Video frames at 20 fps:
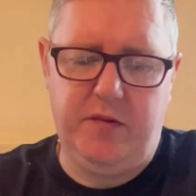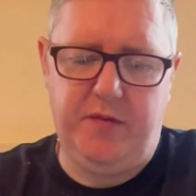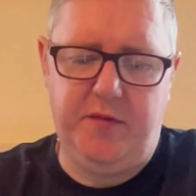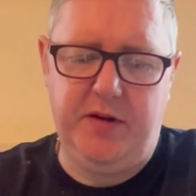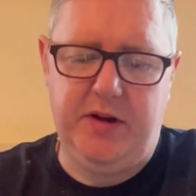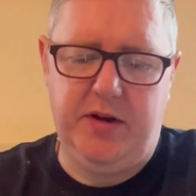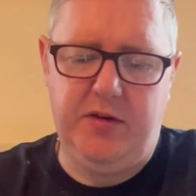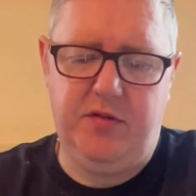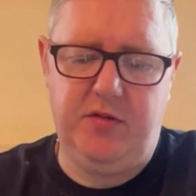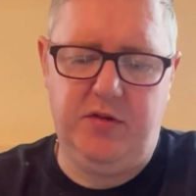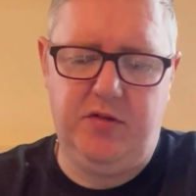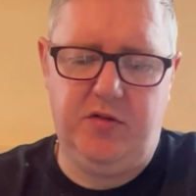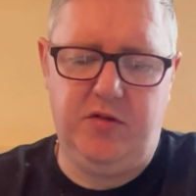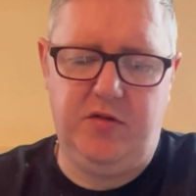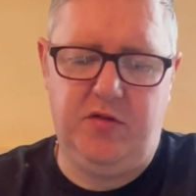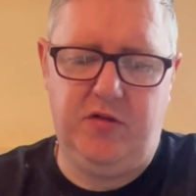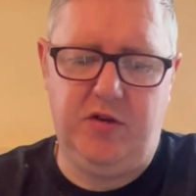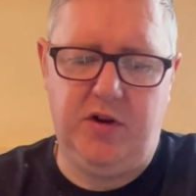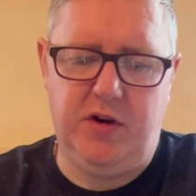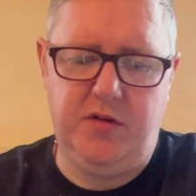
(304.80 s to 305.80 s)
figure such as
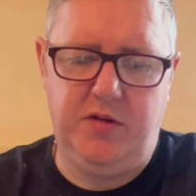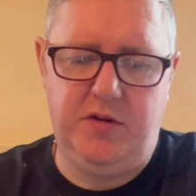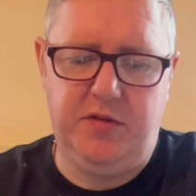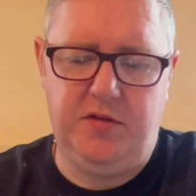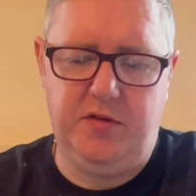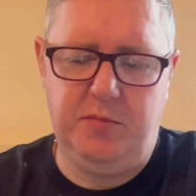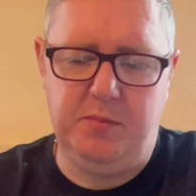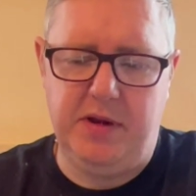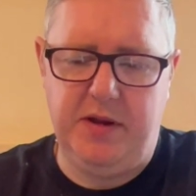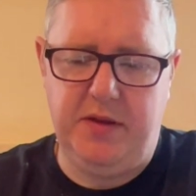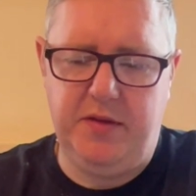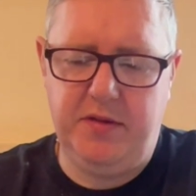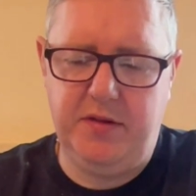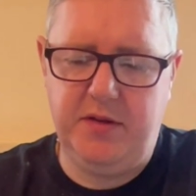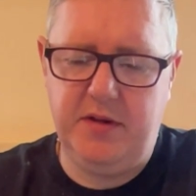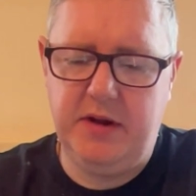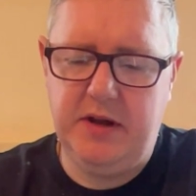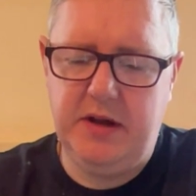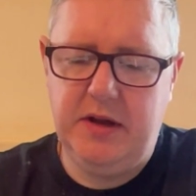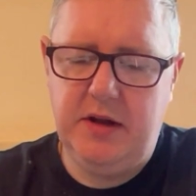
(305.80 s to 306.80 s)
Joseph Smith.
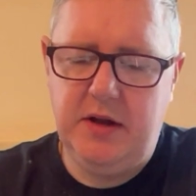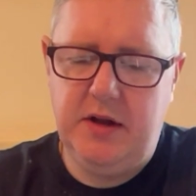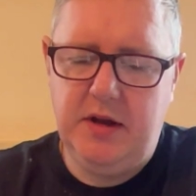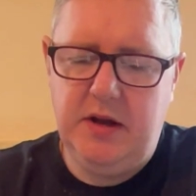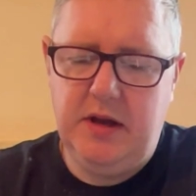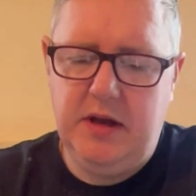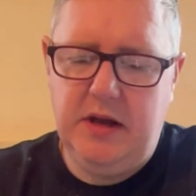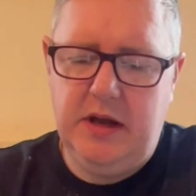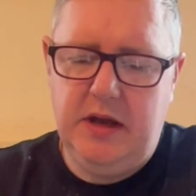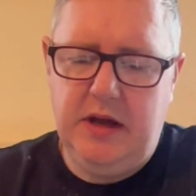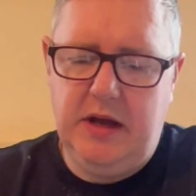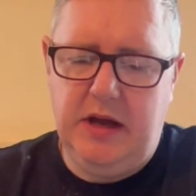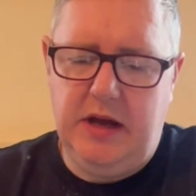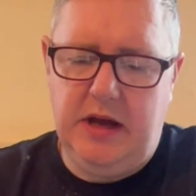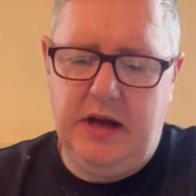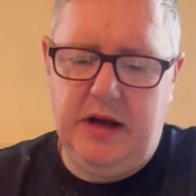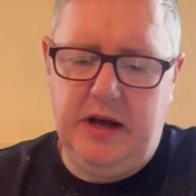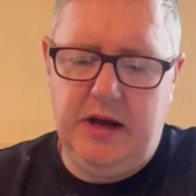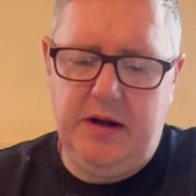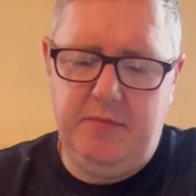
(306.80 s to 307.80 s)

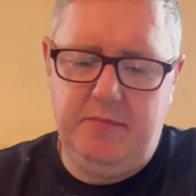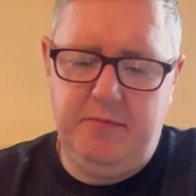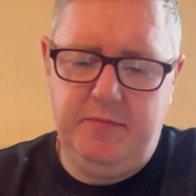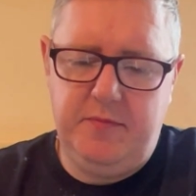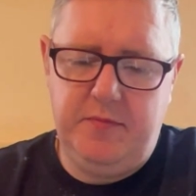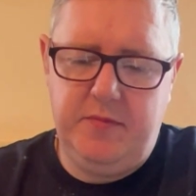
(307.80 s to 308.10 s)
I